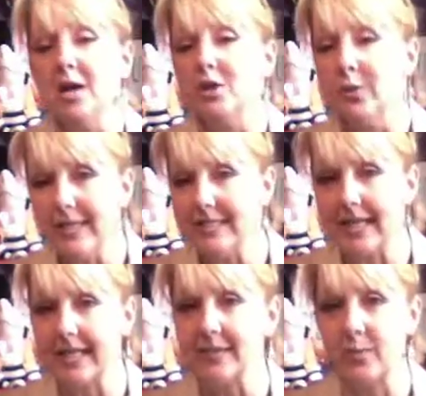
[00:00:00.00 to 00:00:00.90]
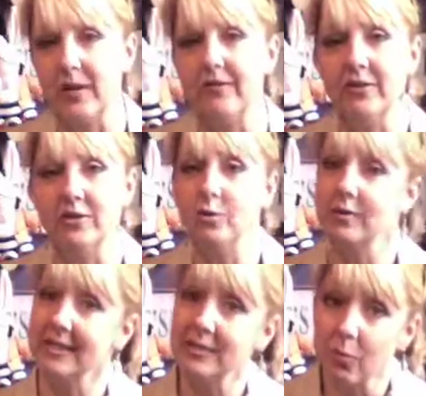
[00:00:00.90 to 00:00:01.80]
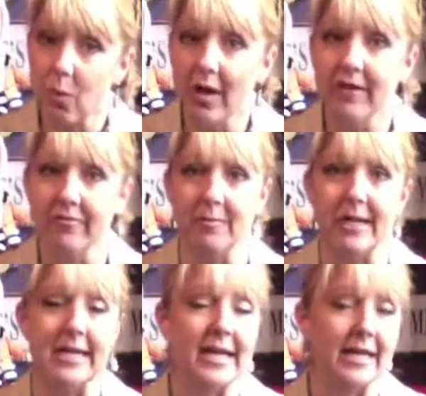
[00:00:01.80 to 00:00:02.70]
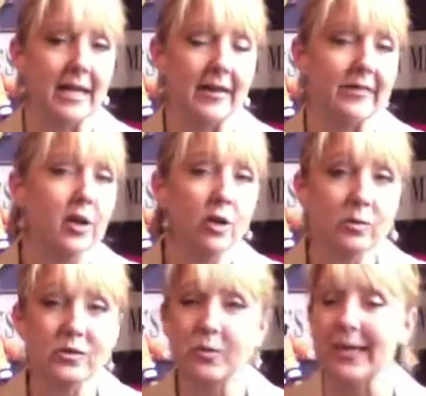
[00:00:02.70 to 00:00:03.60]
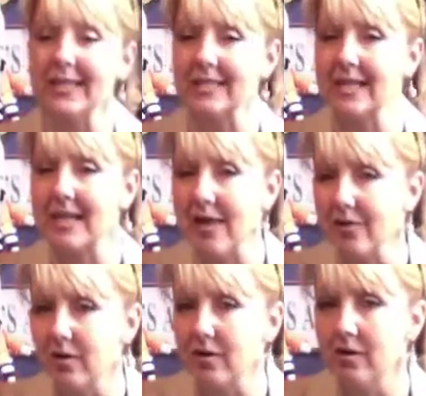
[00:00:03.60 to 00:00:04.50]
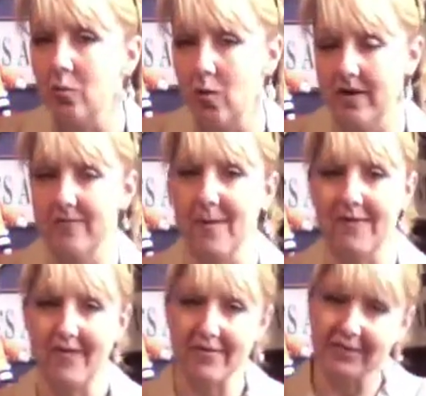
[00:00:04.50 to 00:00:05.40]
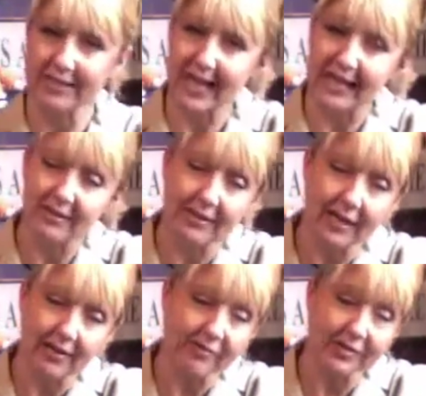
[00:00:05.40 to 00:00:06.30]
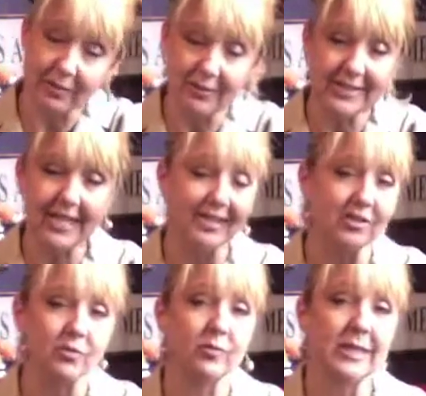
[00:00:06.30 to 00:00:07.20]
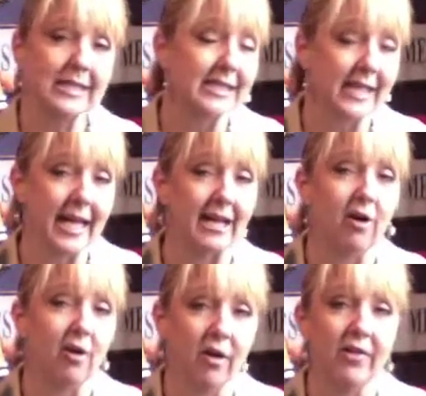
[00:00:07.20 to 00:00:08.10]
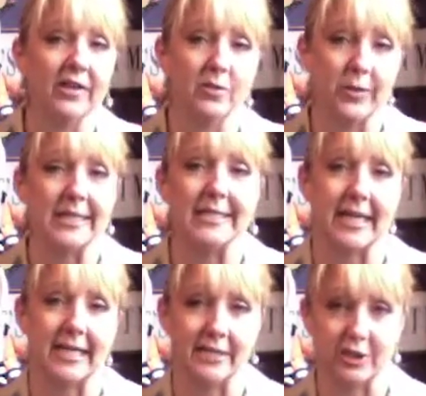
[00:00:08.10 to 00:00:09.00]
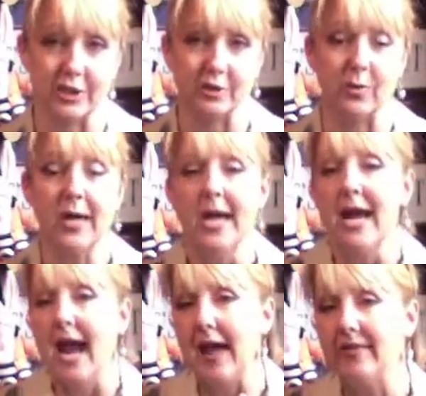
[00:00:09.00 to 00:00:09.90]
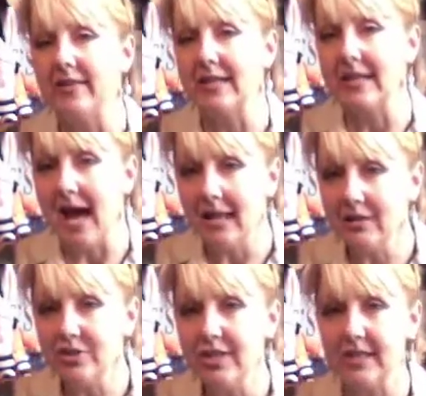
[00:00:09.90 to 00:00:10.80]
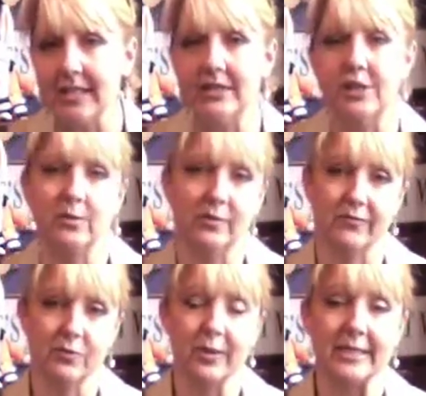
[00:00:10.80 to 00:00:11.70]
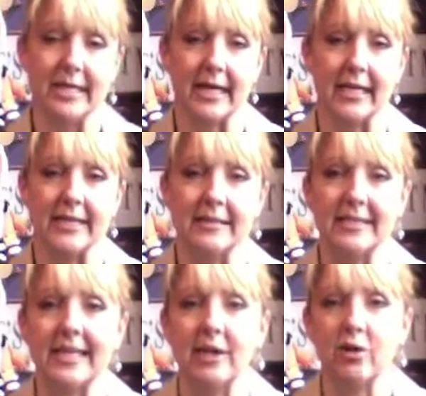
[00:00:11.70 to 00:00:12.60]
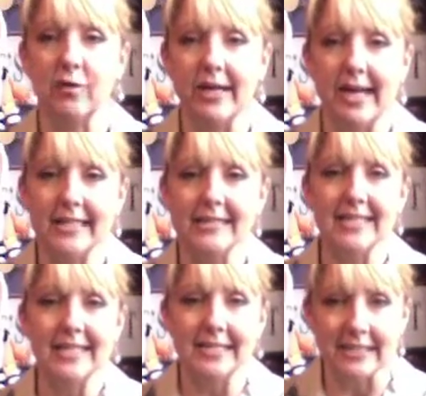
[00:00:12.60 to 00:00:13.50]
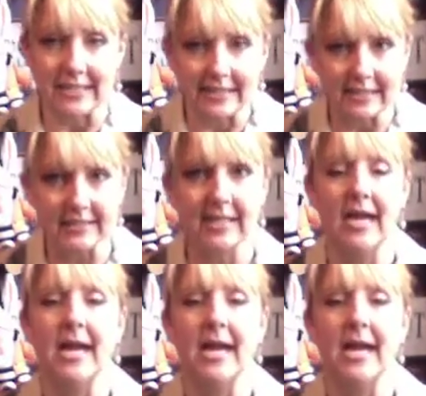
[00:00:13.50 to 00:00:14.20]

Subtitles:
TweetDeck is one of the tools. It's one of many, and Hootsuite is another one of my favorites. For some reason, I just really like all that TweetDeck can do. And the analogy I like to use of TweetDeck is it creates inlets.